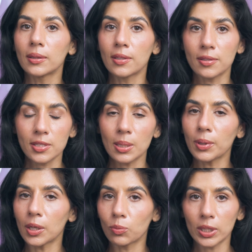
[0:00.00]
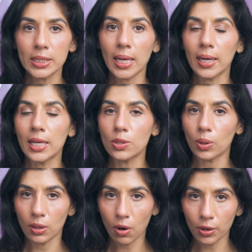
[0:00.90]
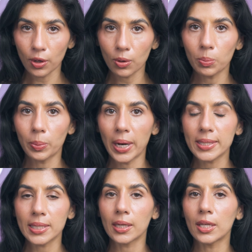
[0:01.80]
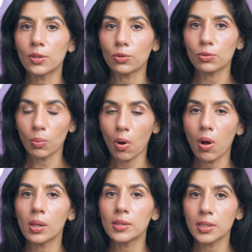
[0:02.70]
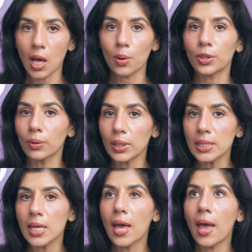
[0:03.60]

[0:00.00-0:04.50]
The system converts that into an audio, breaks it into small sound units,